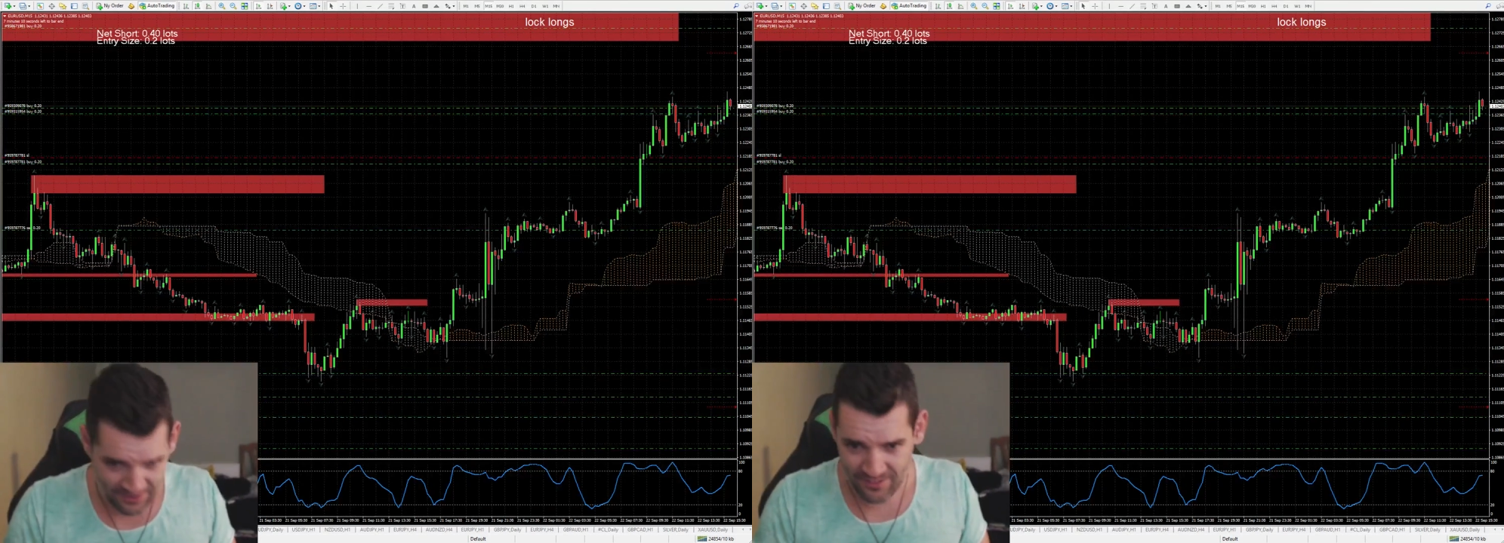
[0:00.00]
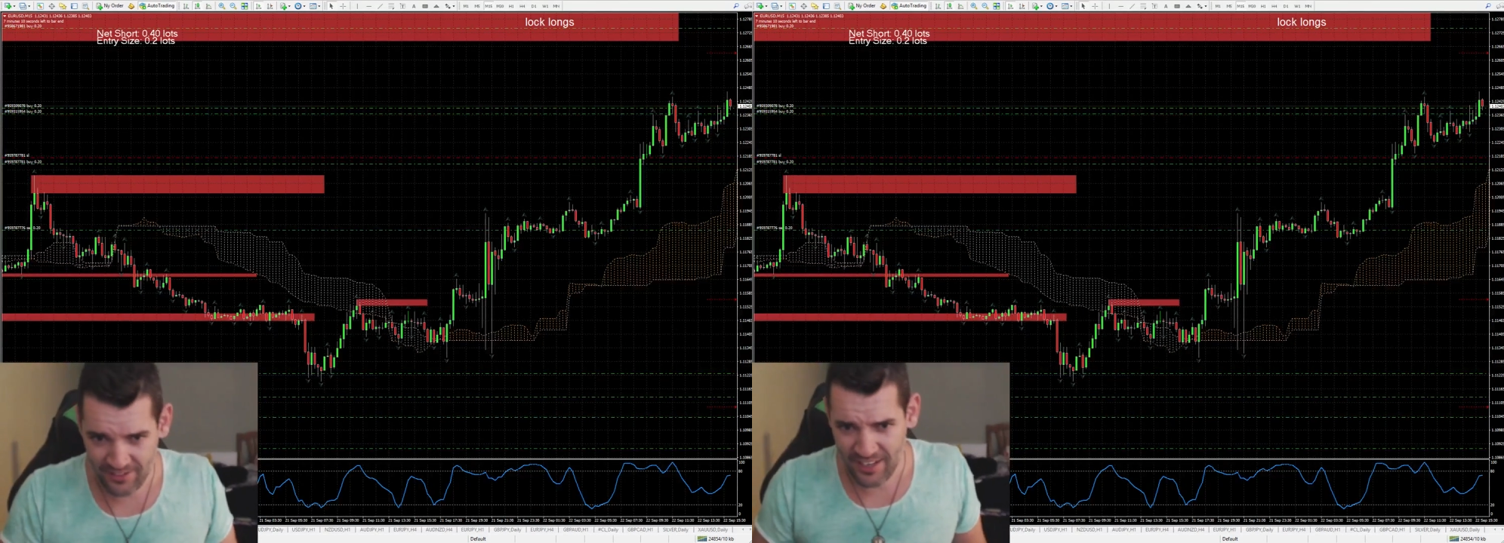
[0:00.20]

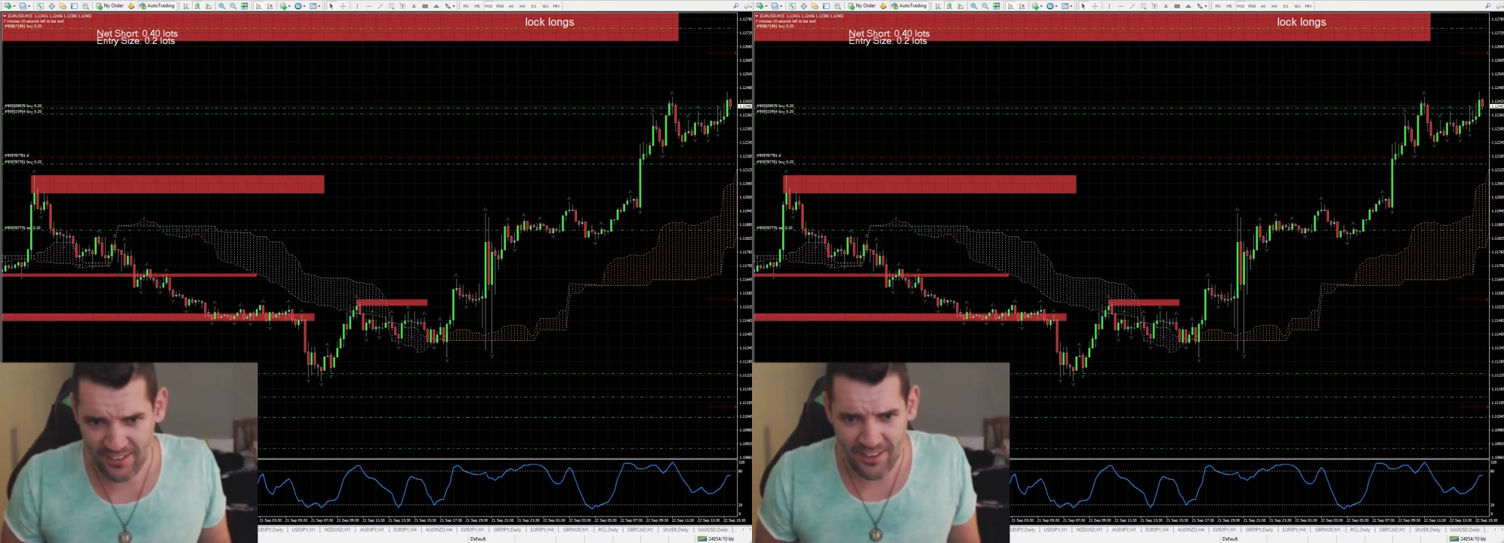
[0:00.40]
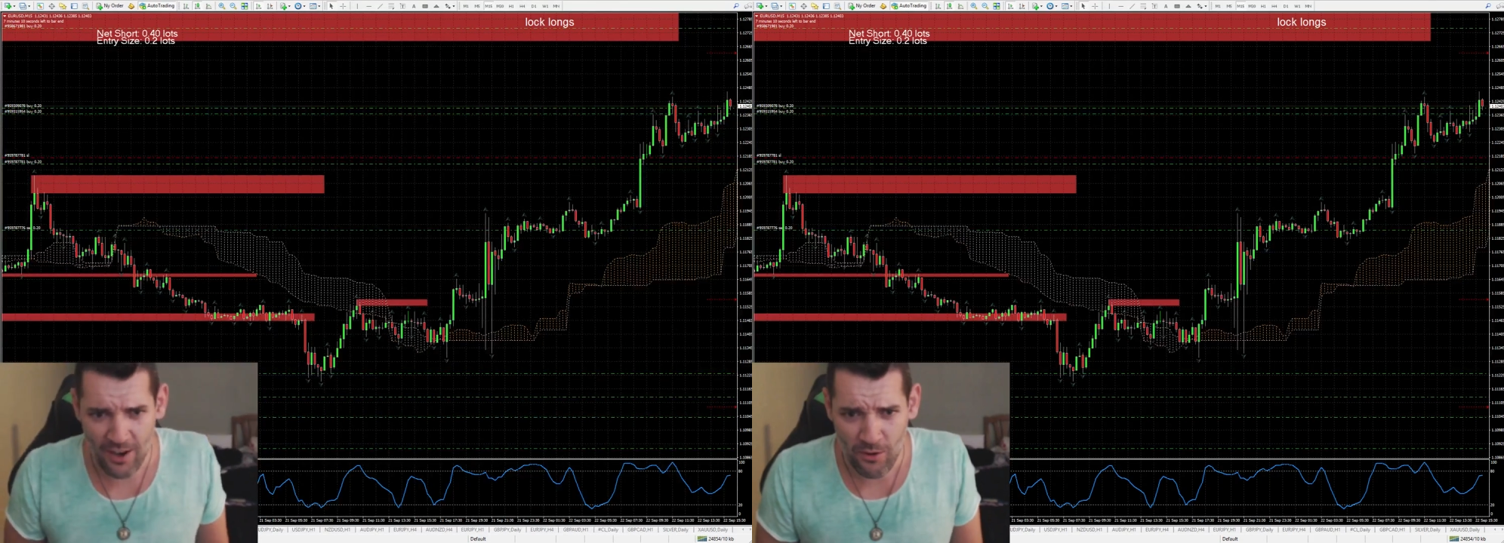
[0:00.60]
Need a
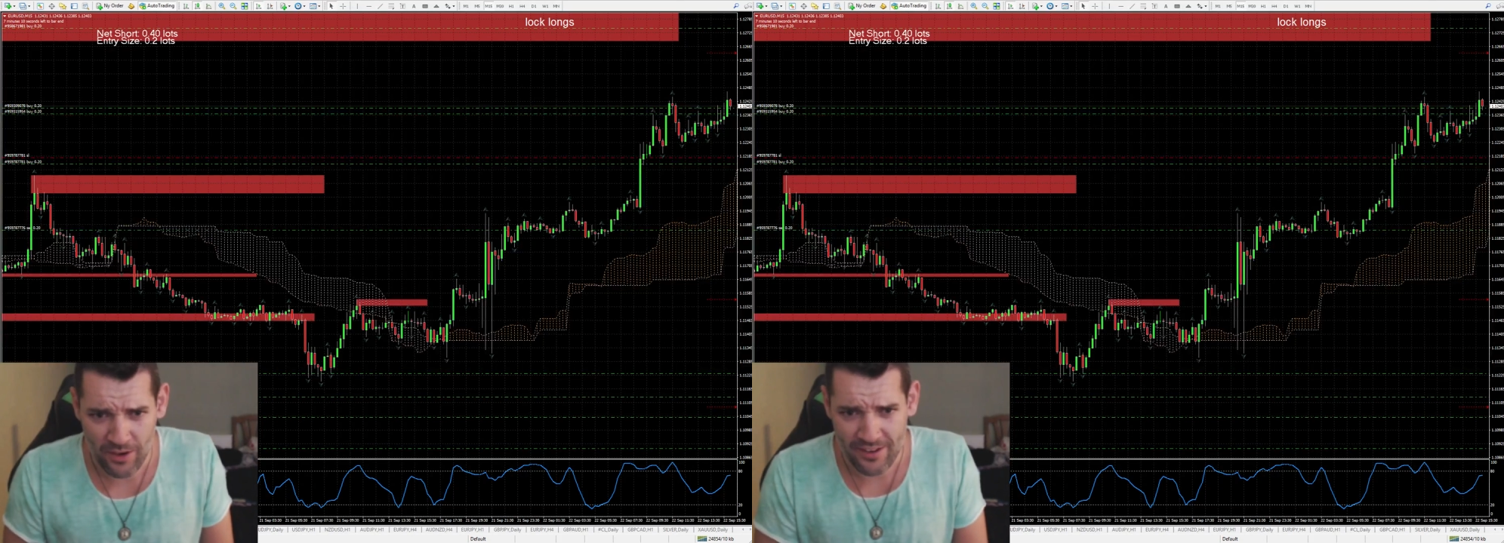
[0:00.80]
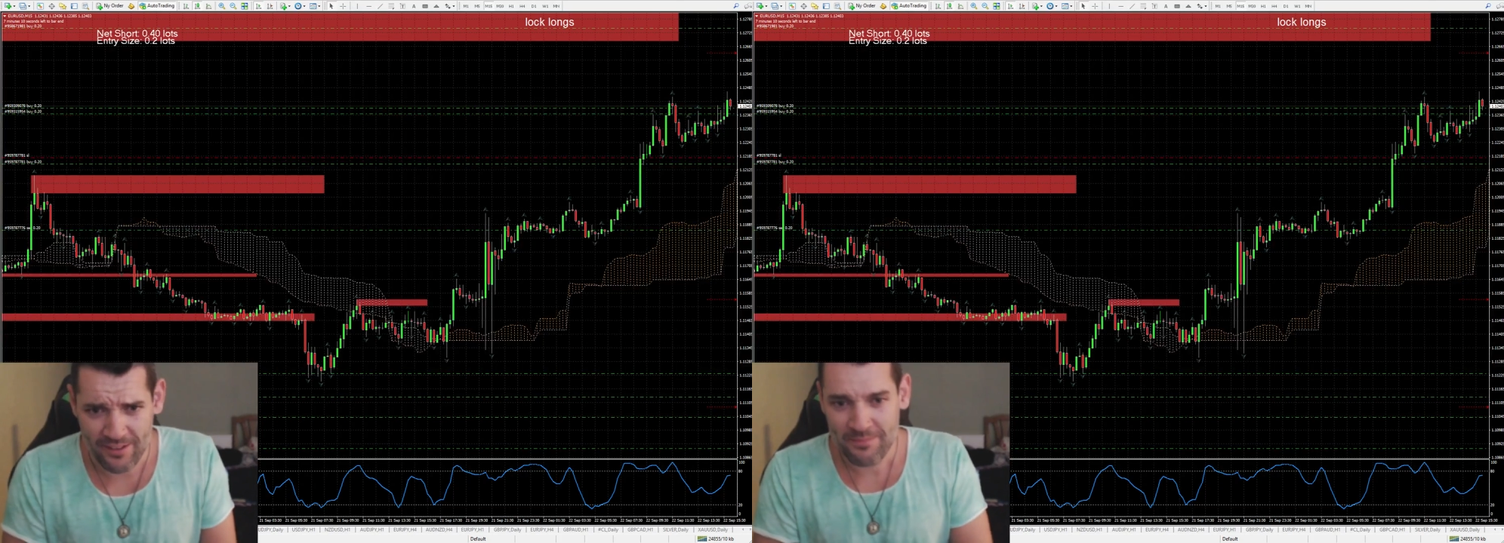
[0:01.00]
towel
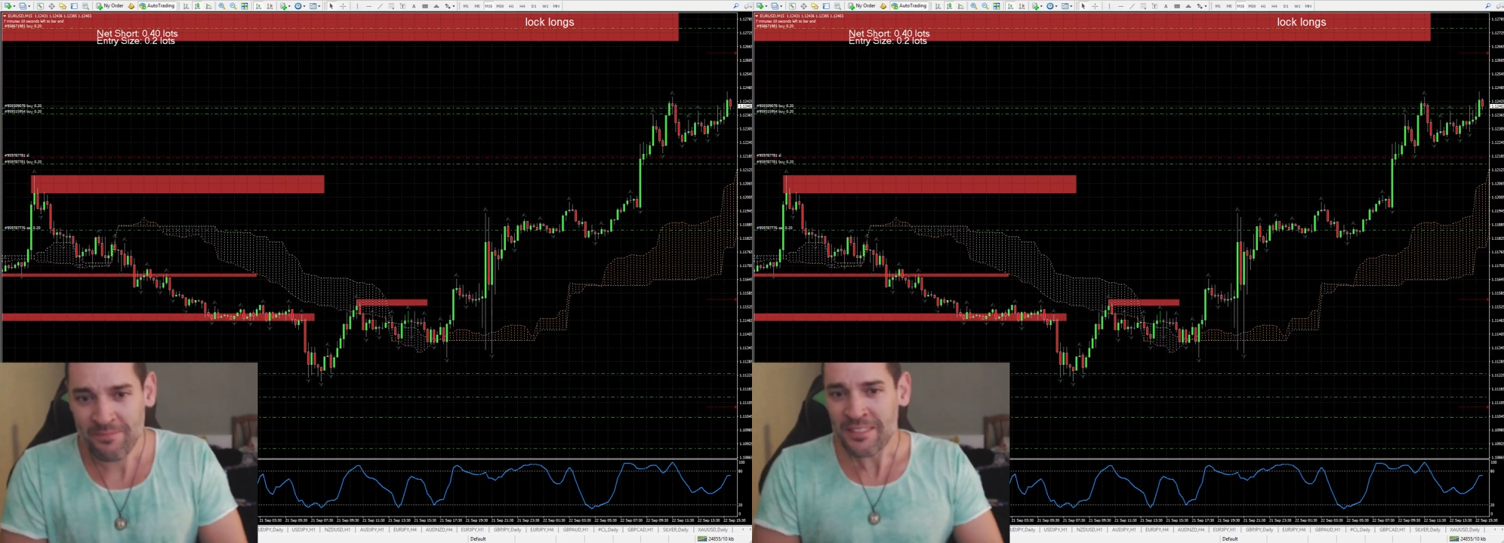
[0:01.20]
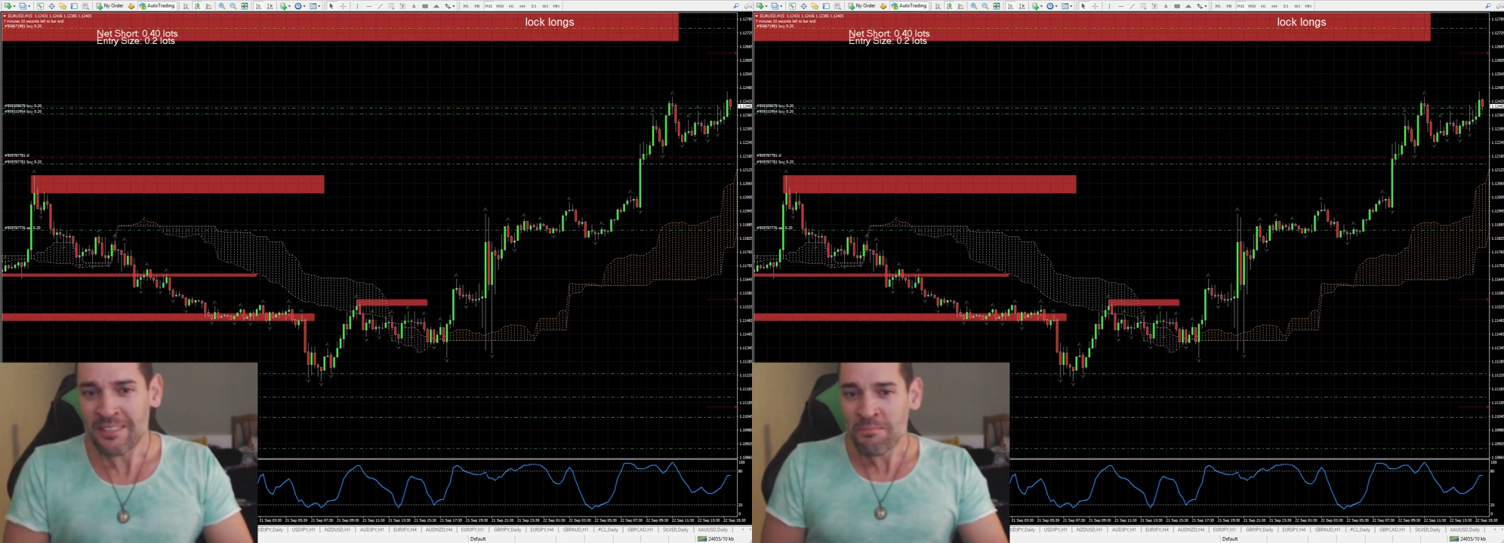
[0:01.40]
here.
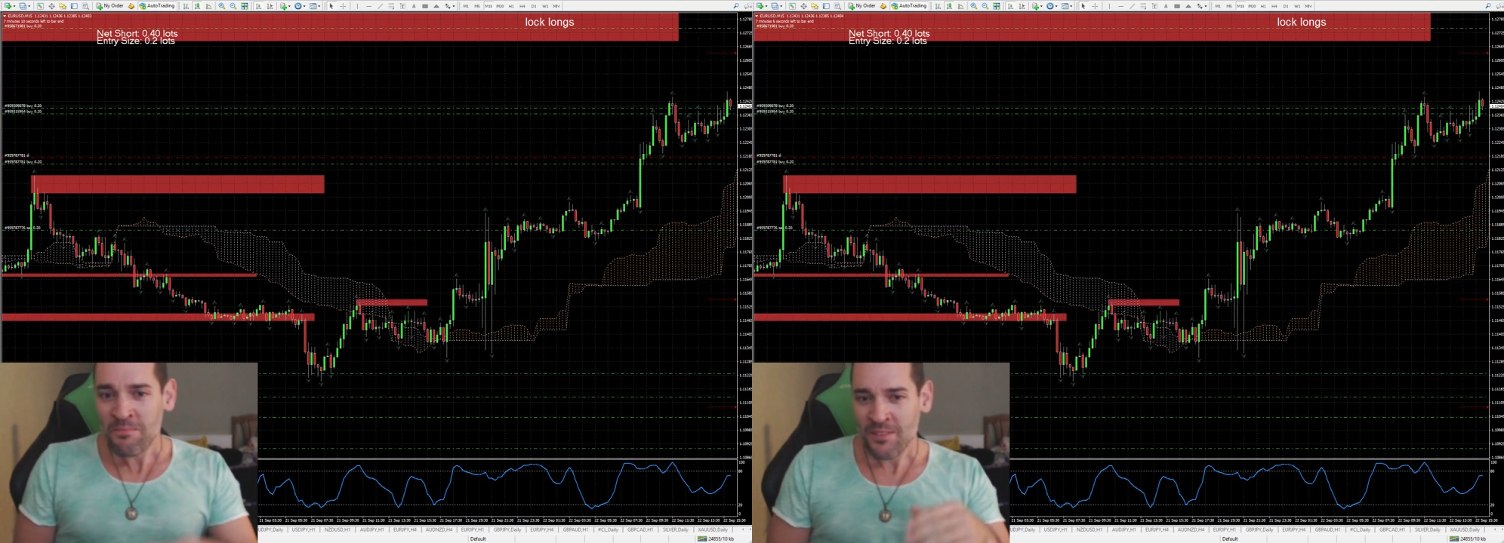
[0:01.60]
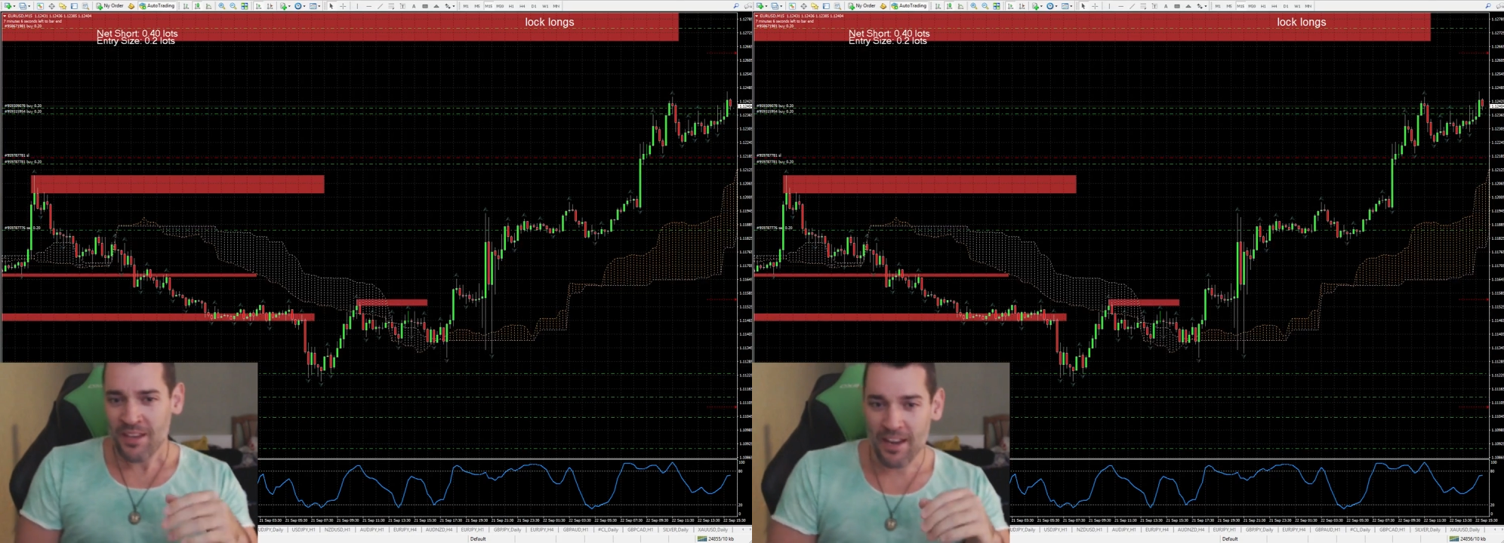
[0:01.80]

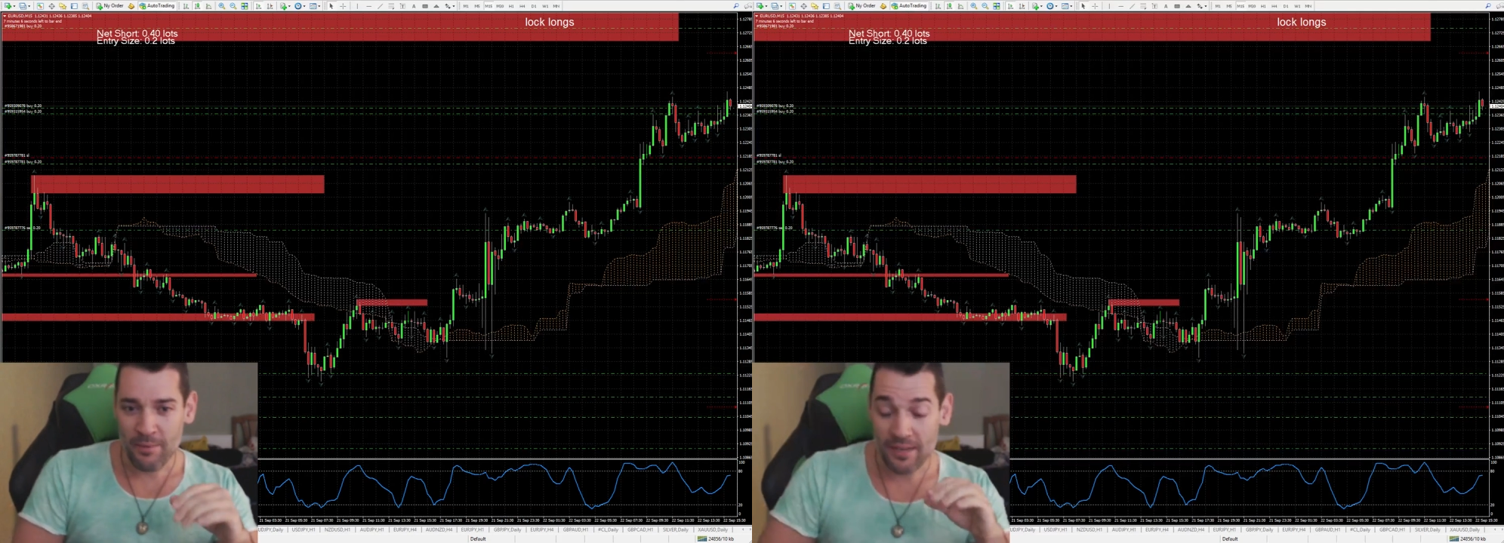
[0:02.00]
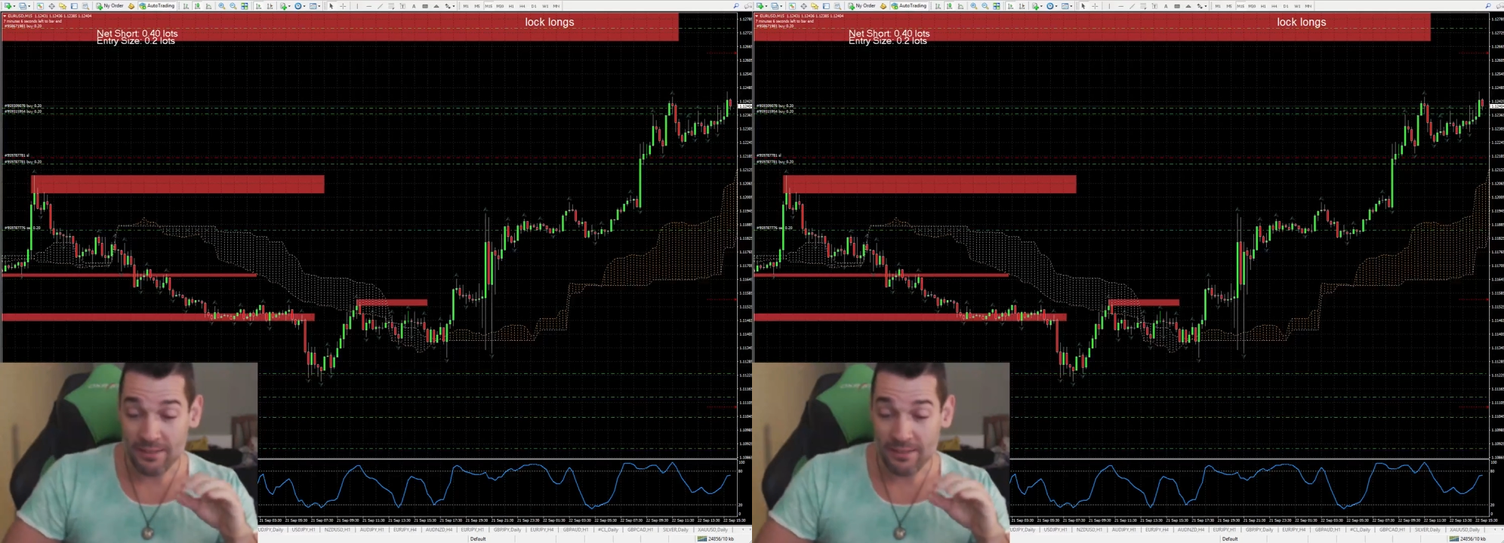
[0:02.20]
Anyway,